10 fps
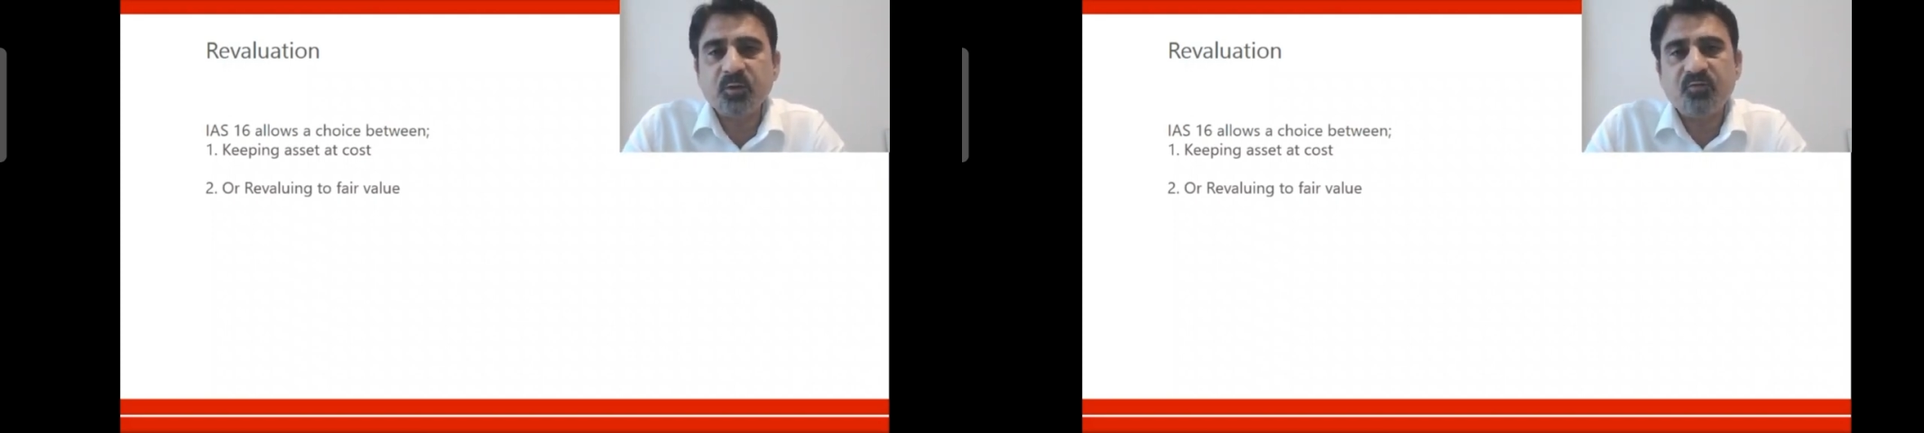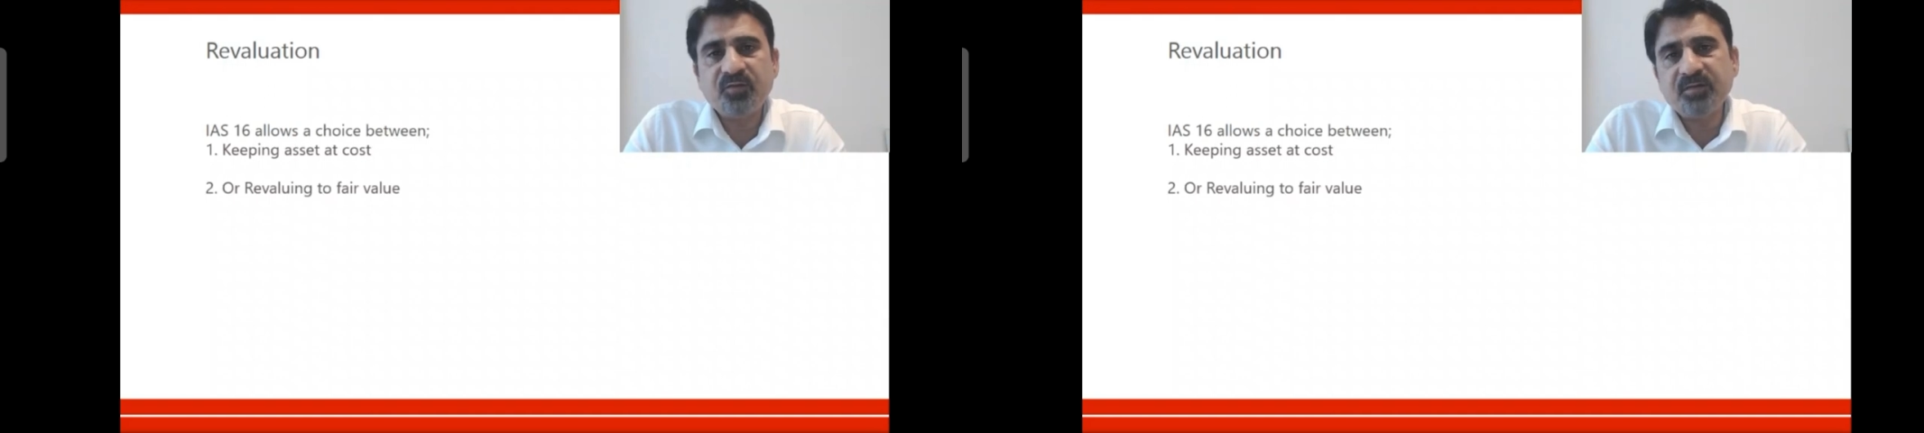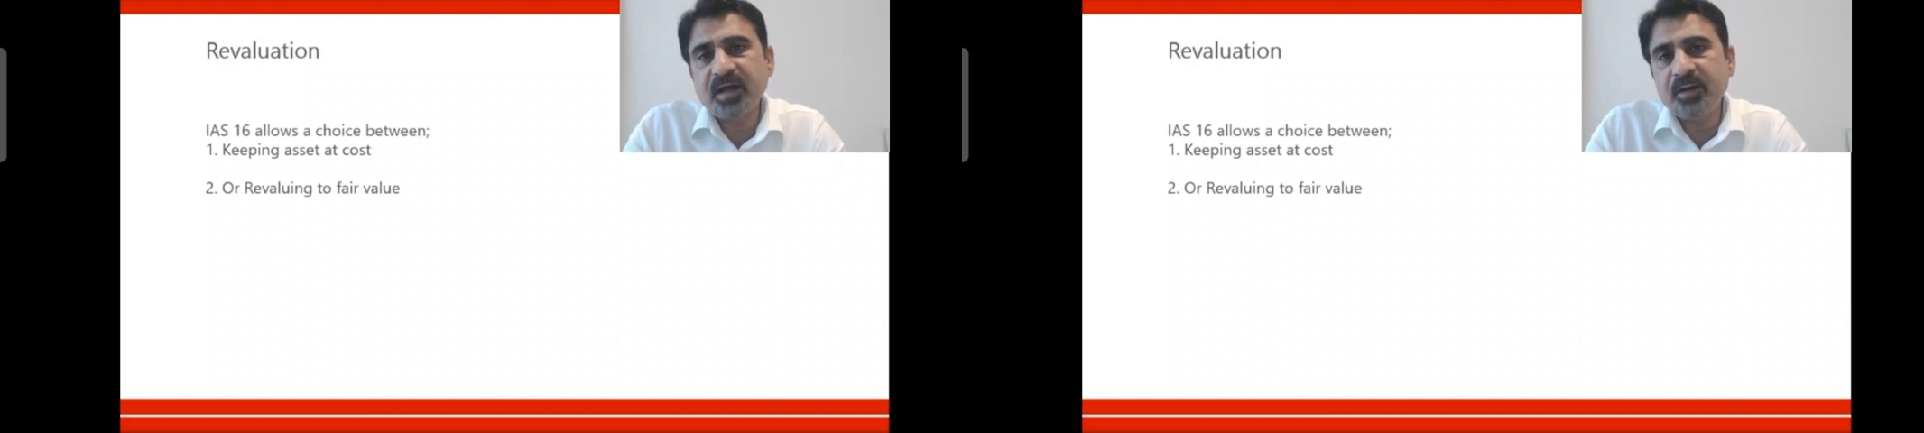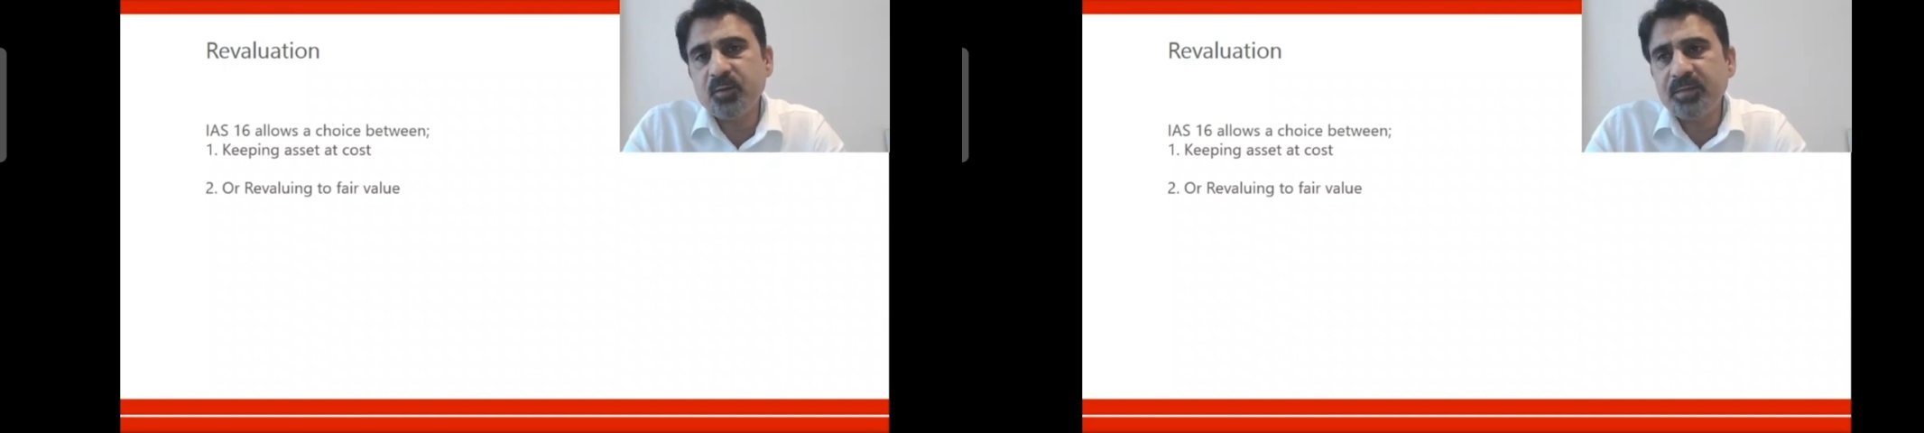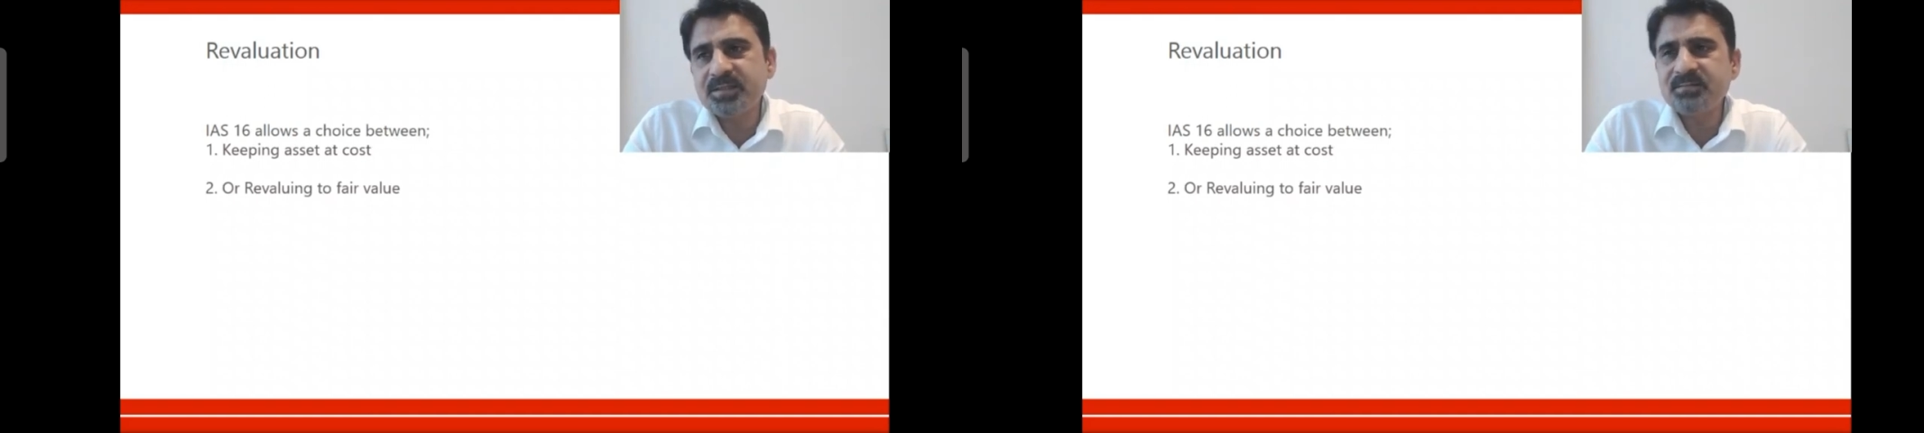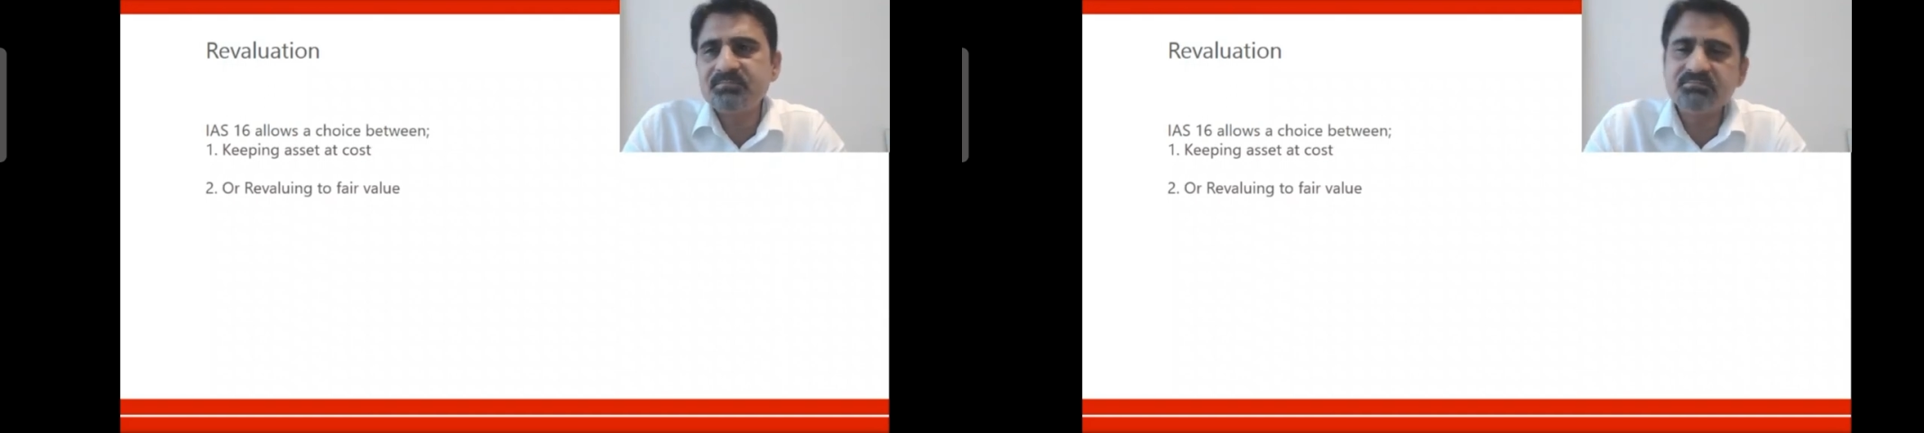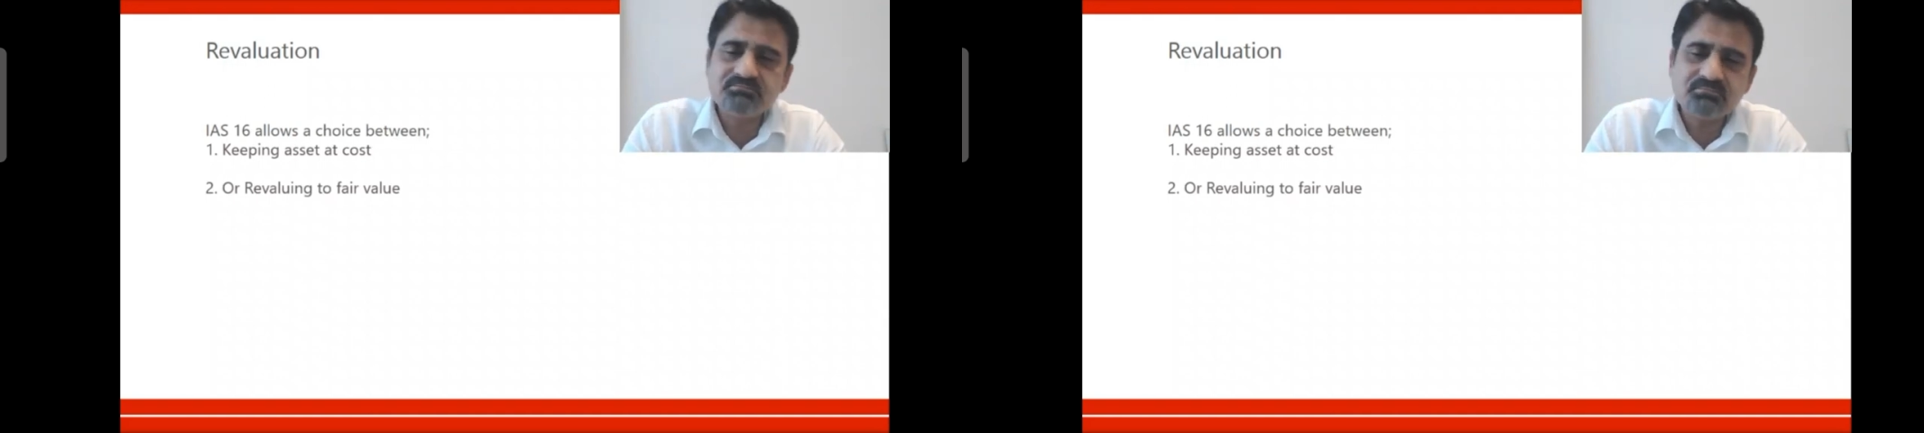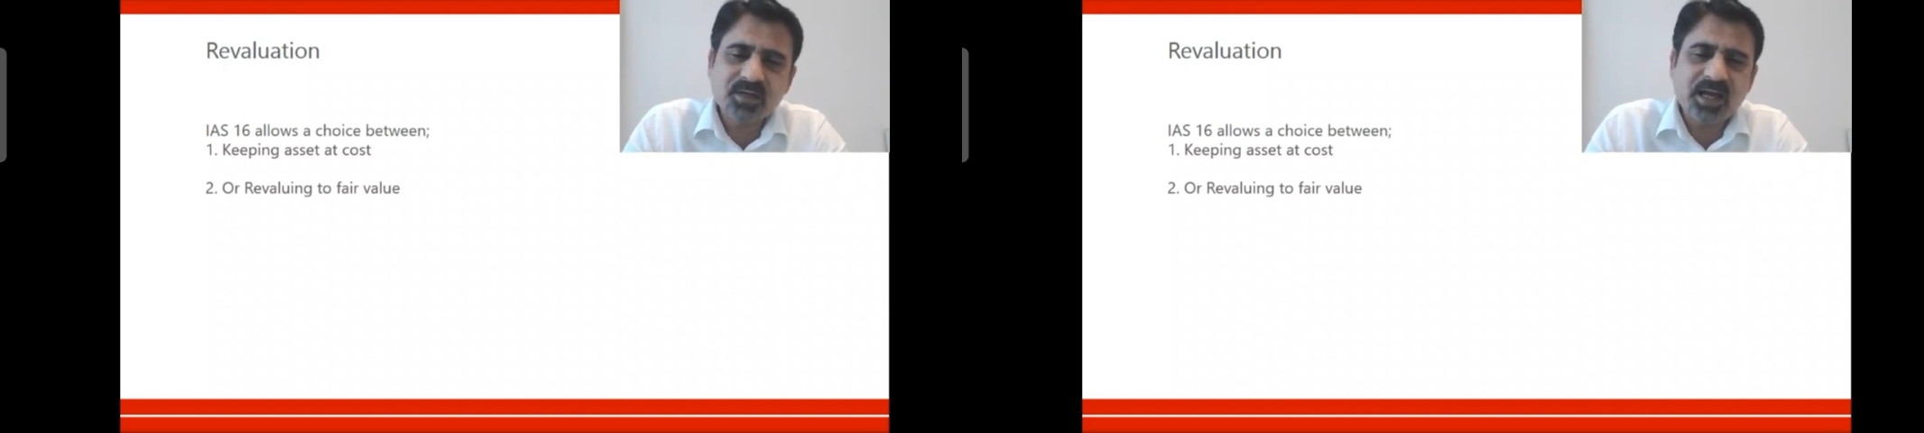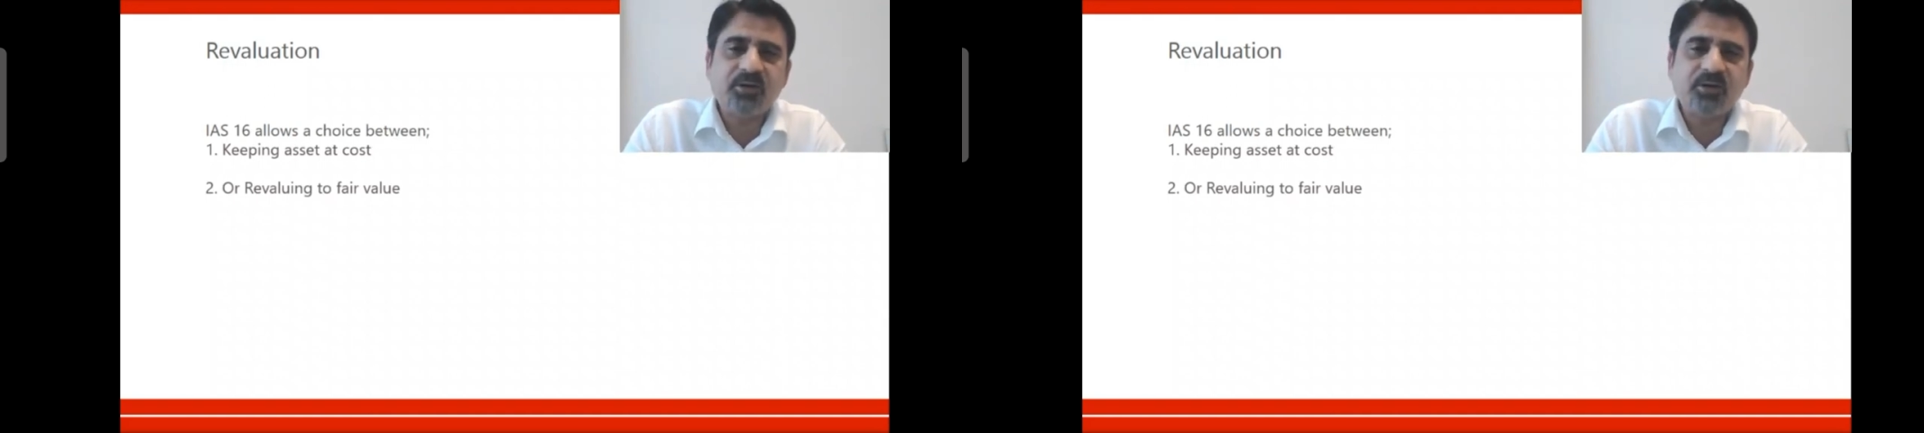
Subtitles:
Fair value means kind